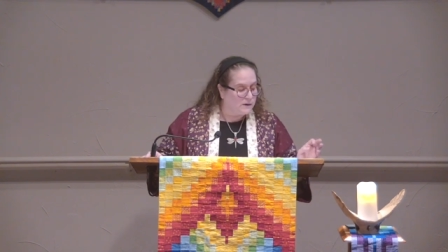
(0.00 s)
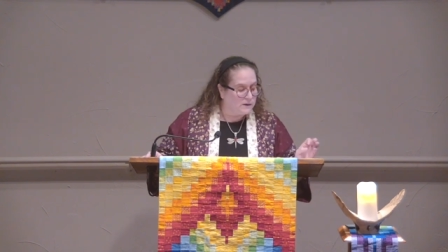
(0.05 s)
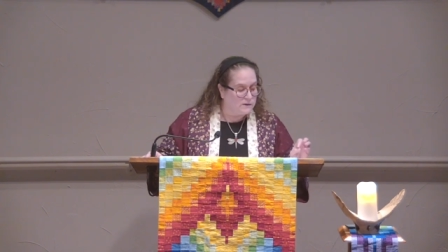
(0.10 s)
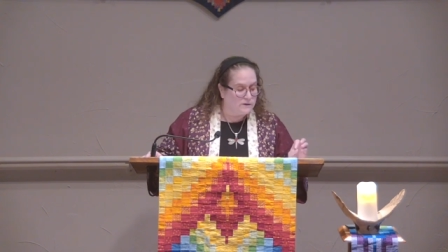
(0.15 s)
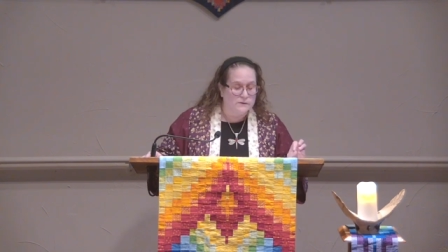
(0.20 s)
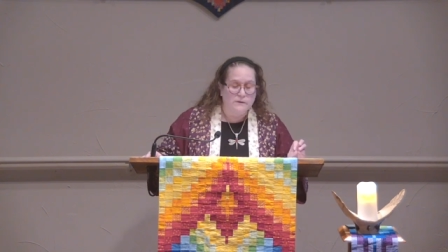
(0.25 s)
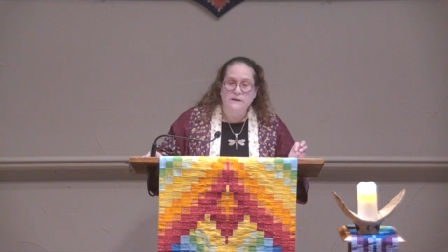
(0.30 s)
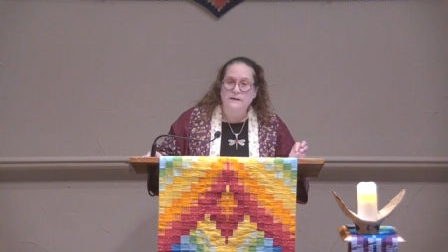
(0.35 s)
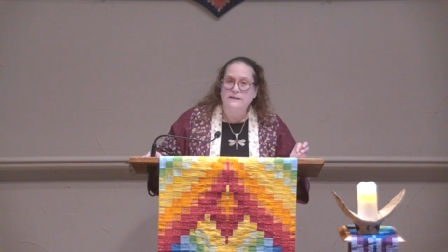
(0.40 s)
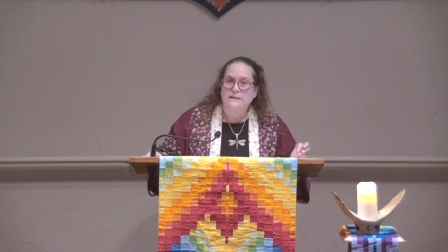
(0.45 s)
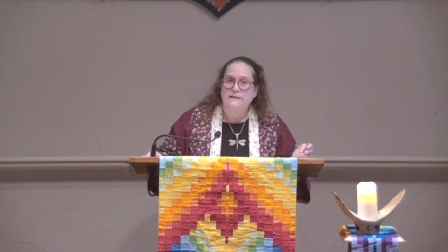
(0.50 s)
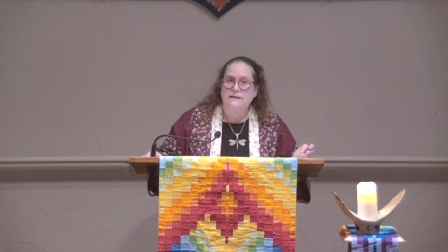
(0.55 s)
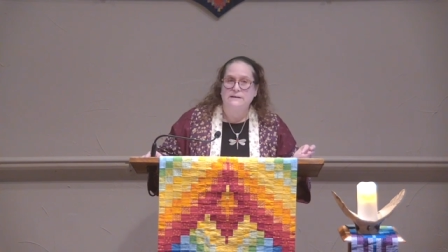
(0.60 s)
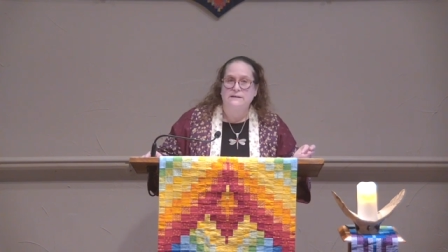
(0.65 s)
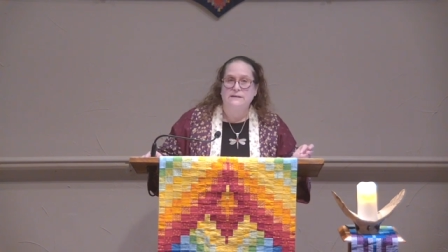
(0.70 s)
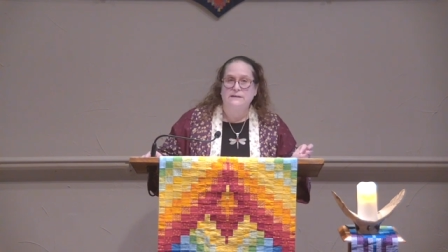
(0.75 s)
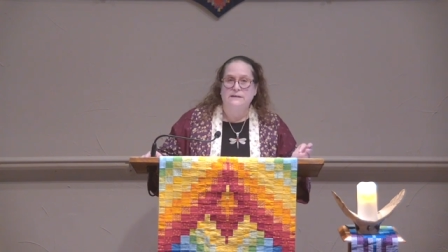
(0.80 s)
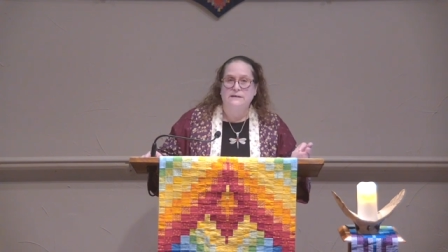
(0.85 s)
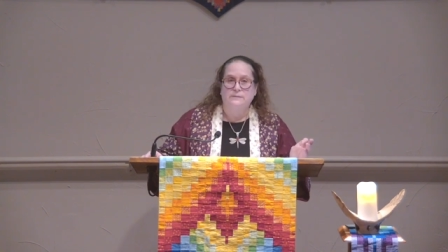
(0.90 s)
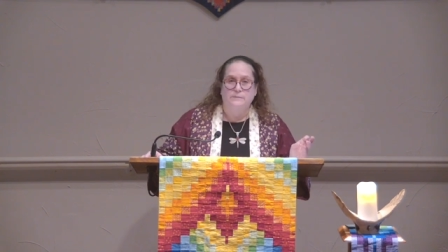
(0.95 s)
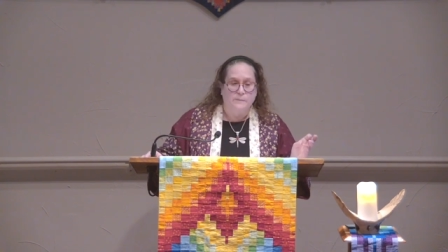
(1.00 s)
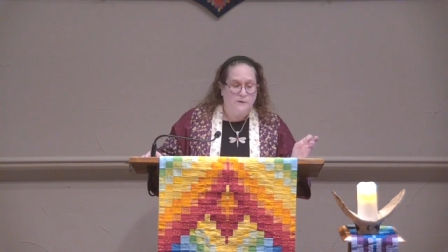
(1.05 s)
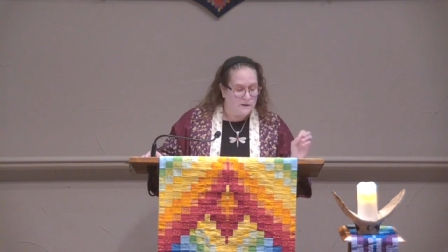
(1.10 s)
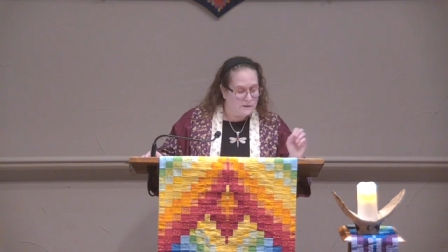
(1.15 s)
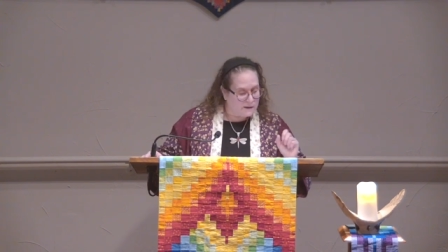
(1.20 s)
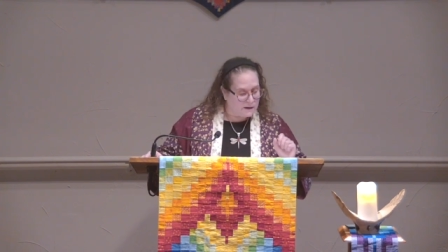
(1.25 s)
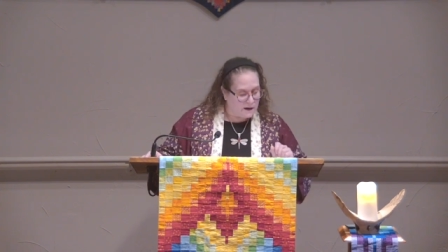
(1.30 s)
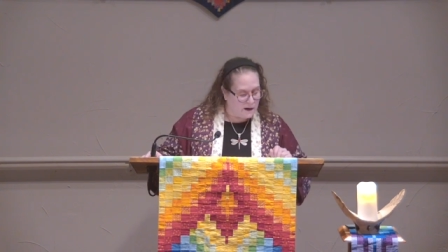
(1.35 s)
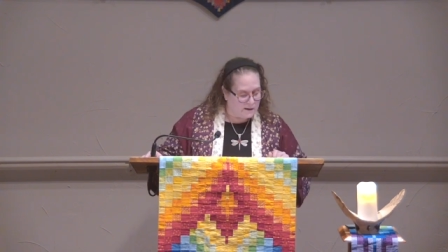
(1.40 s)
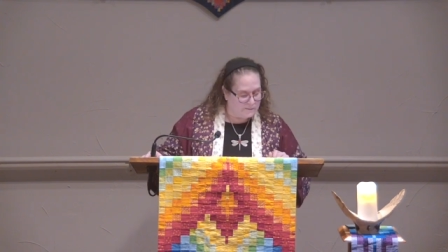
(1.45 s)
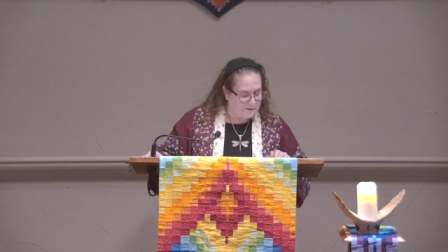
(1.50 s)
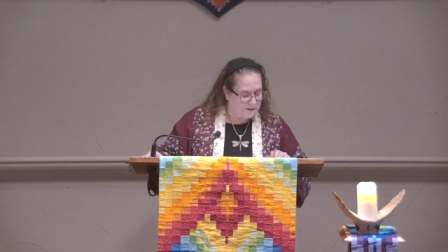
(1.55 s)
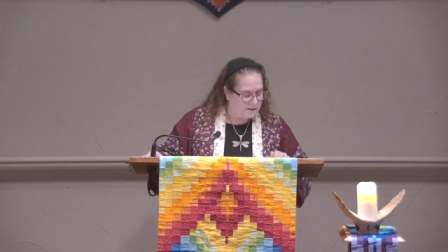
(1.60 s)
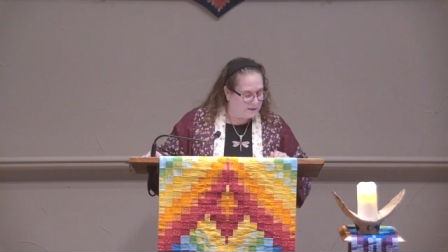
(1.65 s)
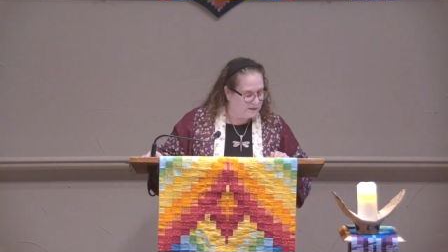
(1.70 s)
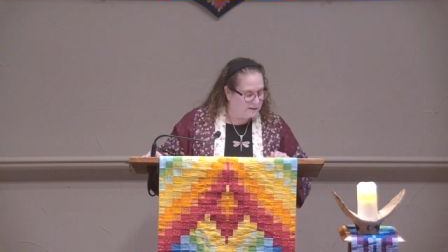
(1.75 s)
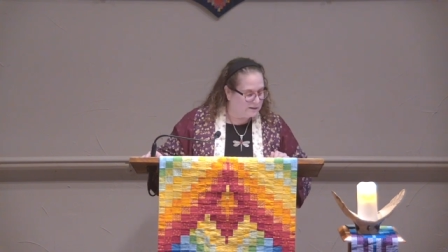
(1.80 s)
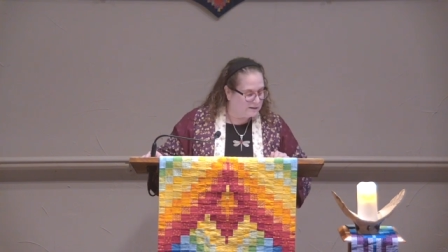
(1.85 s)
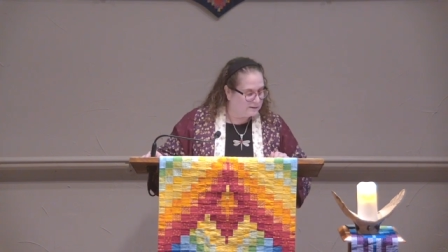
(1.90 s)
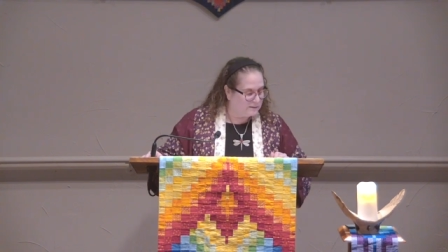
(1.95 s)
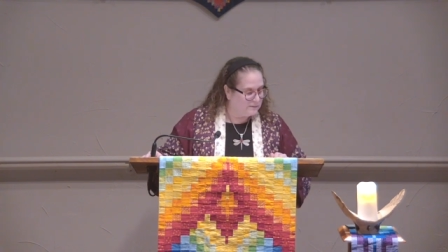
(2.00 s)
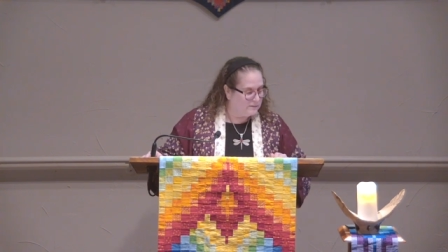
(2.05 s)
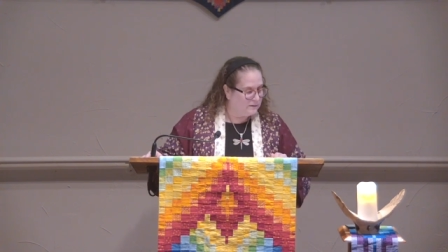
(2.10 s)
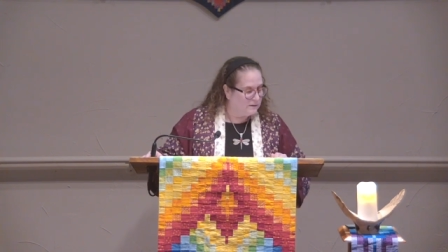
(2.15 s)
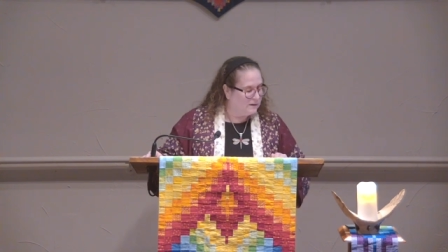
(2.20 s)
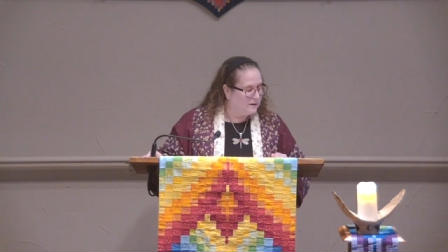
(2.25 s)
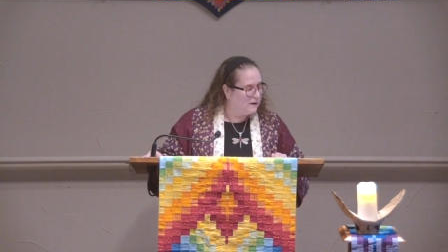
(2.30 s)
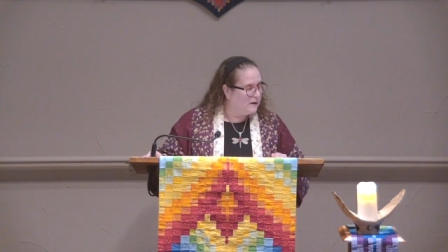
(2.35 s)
culturally sensitive birthing options,